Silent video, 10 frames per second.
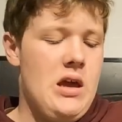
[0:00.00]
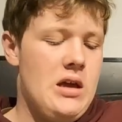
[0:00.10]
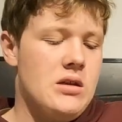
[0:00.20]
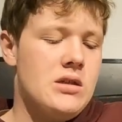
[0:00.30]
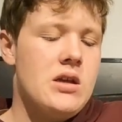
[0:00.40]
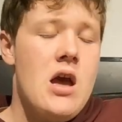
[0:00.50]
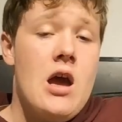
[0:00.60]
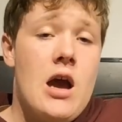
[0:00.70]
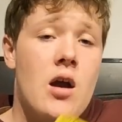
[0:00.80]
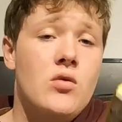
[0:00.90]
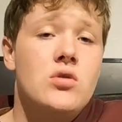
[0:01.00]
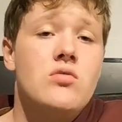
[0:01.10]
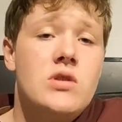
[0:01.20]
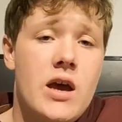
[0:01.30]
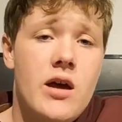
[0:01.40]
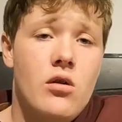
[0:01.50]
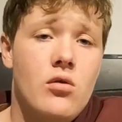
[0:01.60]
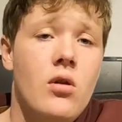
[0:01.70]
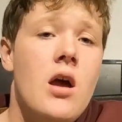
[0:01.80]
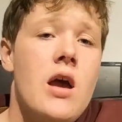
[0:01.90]
is how to
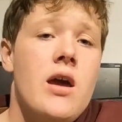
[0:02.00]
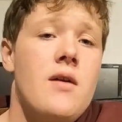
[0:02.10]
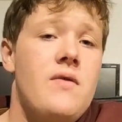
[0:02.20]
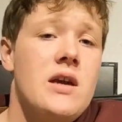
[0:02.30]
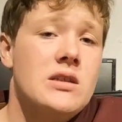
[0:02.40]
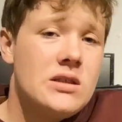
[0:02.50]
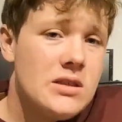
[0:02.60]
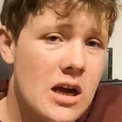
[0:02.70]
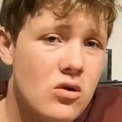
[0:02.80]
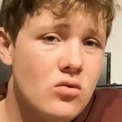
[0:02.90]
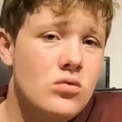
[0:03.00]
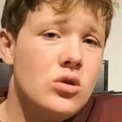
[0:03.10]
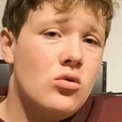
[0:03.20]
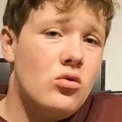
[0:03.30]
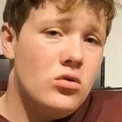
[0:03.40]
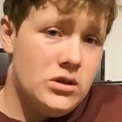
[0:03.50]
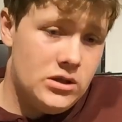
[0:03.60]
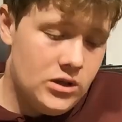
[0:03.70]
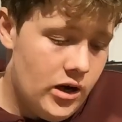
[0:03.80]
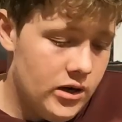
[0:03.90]
tell if it is sound or
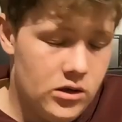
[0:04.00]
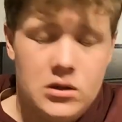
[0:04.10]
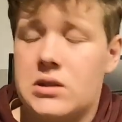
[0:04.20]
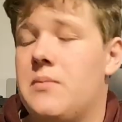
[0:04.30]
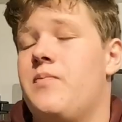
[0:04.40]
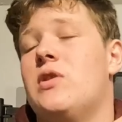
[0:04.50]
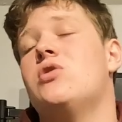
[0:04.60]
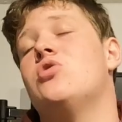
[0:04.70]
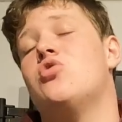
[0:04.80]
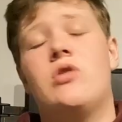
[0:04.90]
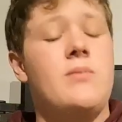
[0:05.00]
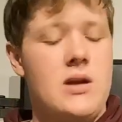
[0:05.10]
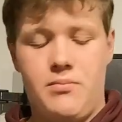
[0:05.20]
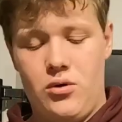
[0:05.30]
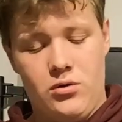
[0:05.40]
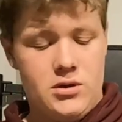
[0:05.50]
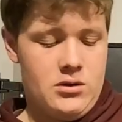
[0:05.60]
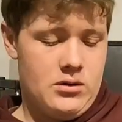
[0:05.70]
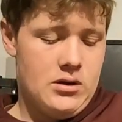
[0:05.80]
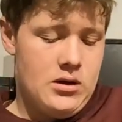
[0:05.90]
silent. Extremely
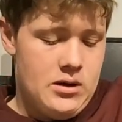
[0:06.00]
important.